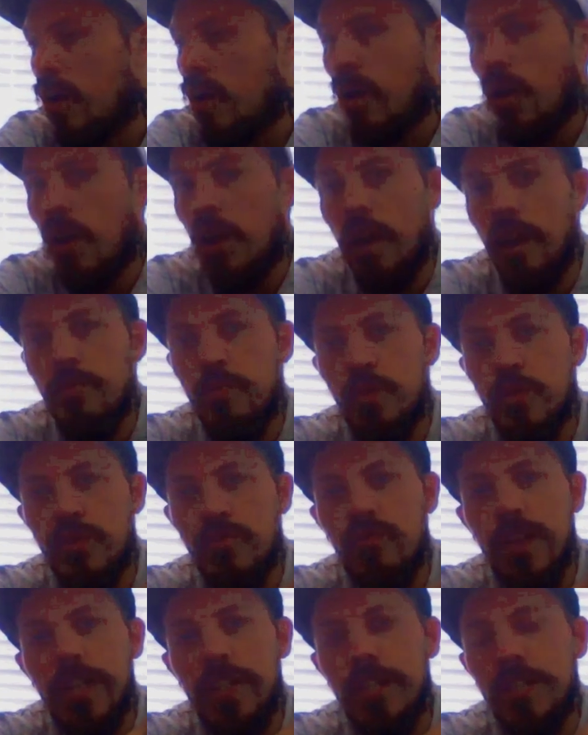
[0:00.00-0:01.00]
I
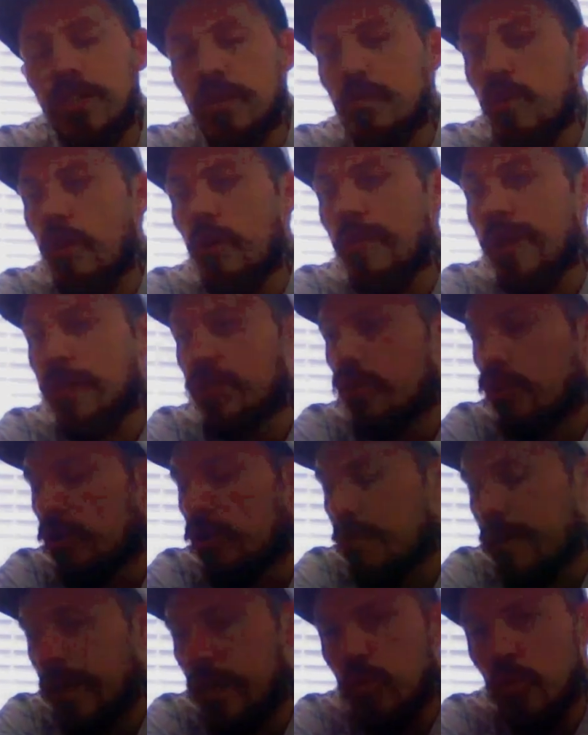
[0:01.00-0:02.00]
was reading some comments on a
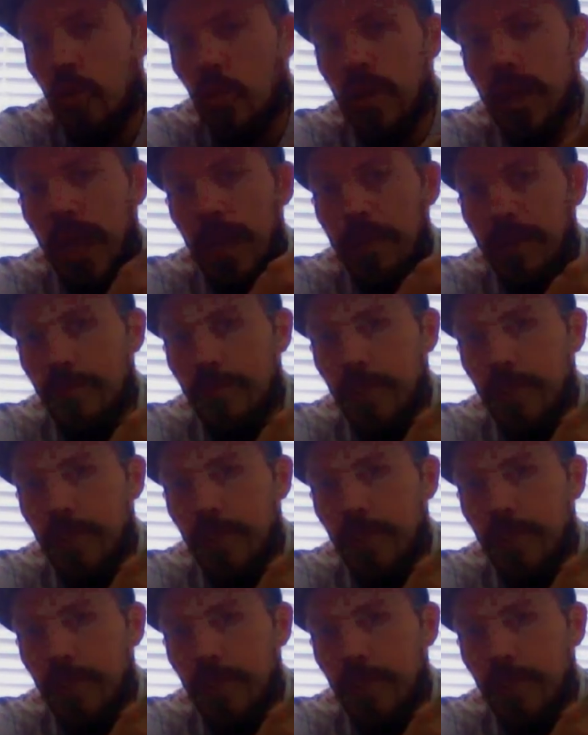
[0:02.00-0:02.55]
mini wargaming